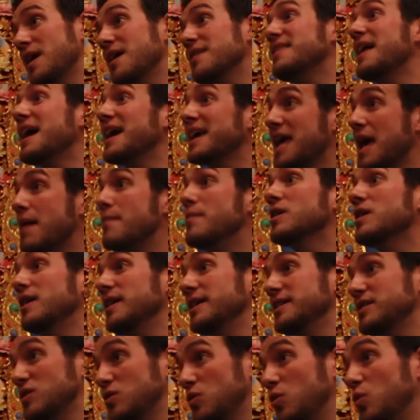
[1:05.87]
That chemical
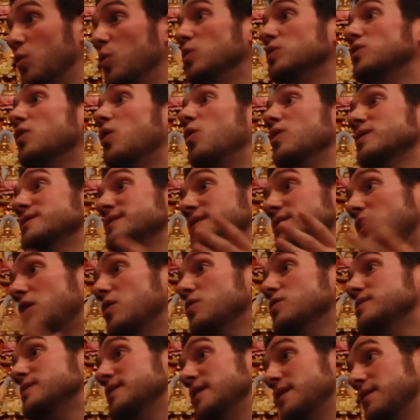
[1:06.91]
is called
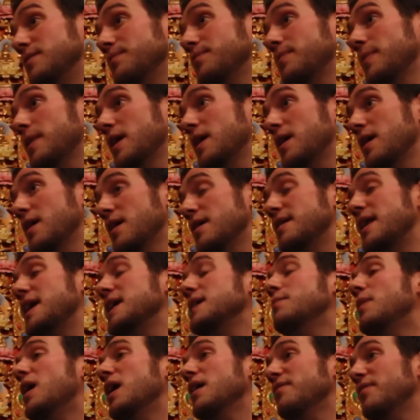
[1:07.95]
oxytocin. Now,
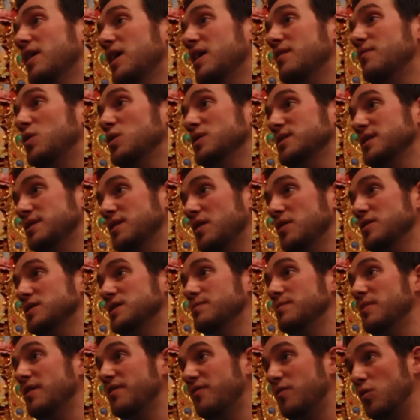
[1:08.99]
you might have heard of
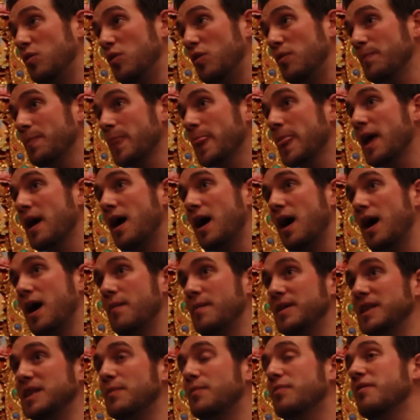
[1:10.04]
oxytocin before.
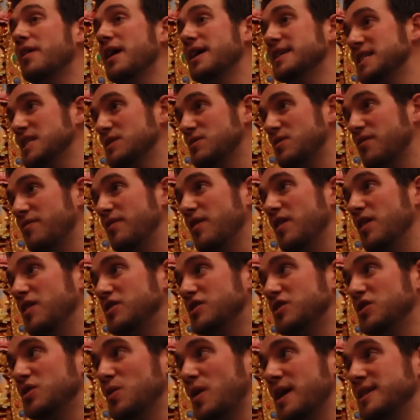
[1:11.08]
In the press, it's referred
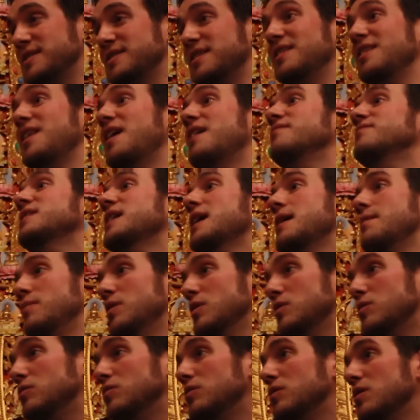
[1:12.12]
to as the love
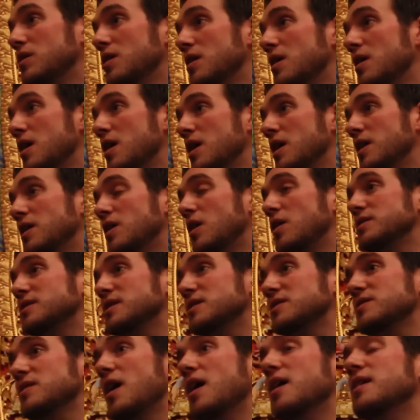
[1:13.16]
chemical. You know, it's a
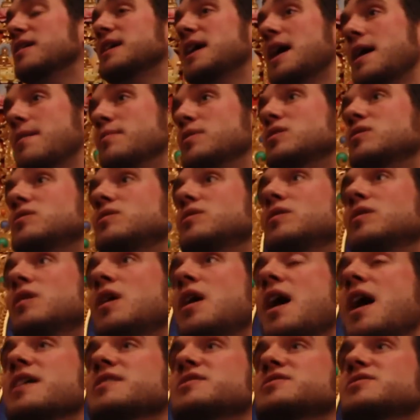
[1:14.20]
certain chemical
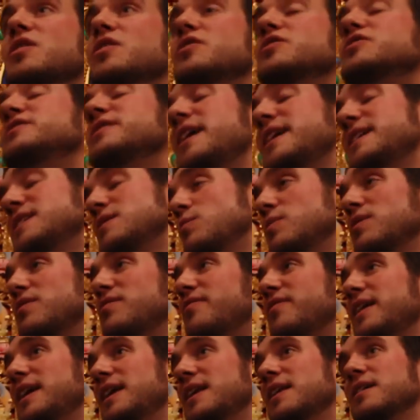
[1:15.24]
associated with
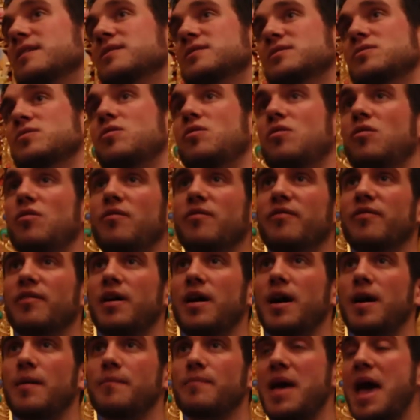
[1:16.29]
feelings of
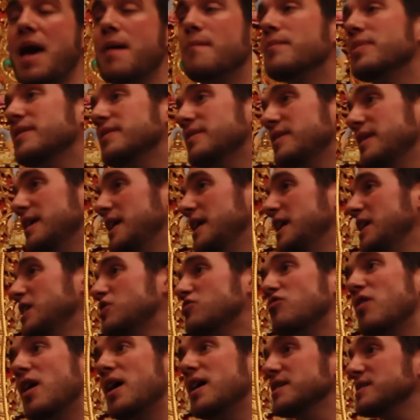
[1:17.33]
empathy,
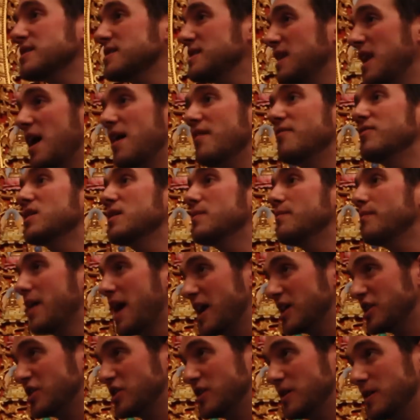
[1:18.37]
trust, love,
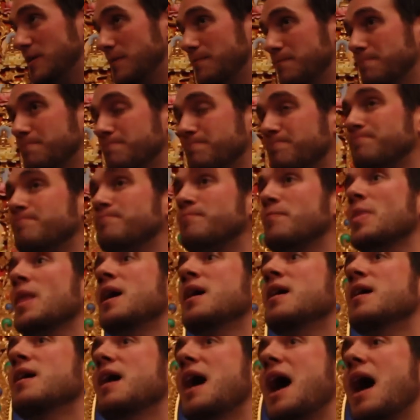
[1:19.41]
compassion.
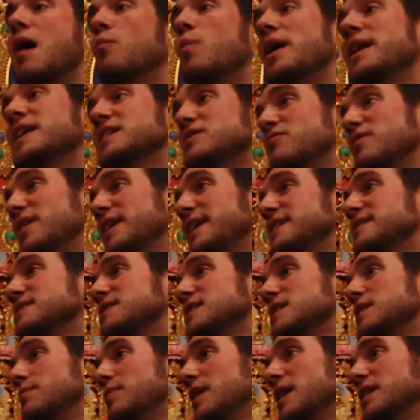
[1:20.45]
And when it's released
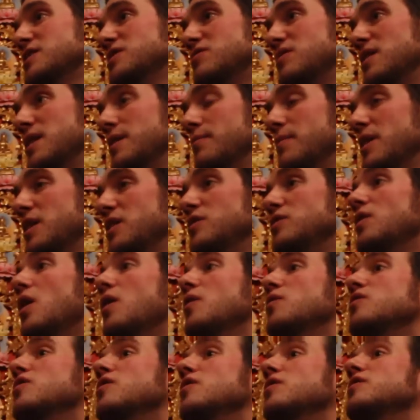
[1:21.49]
into the bloodstream, you
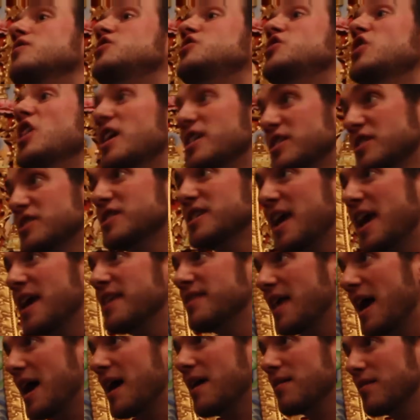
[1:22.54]
don't just
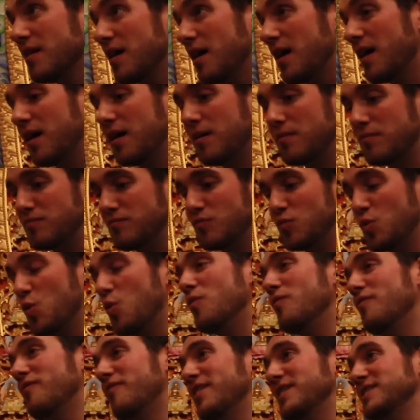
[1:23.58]
get that
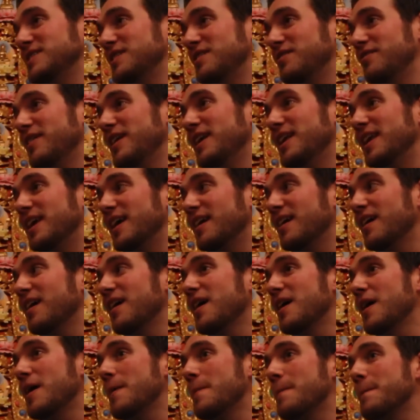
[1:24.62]
warm, fuzzy feeling.
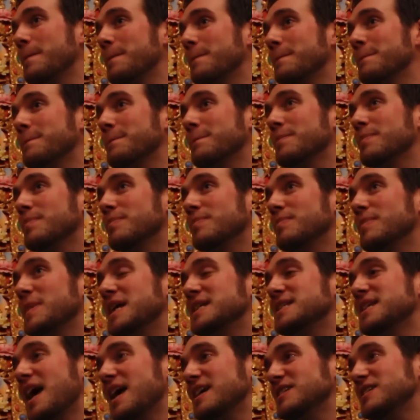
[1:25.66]

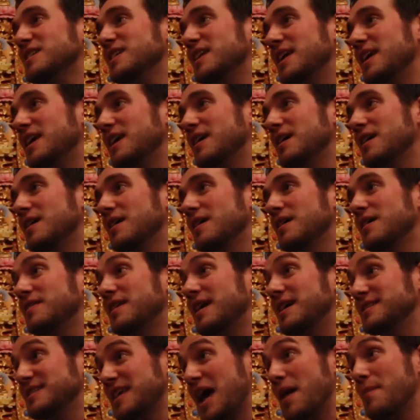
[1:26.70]
There's actually
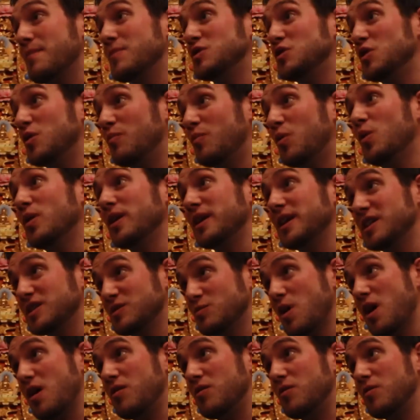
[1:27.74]
things that happen to your body as
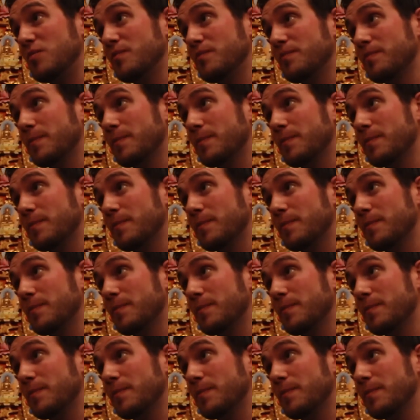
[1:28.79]
well.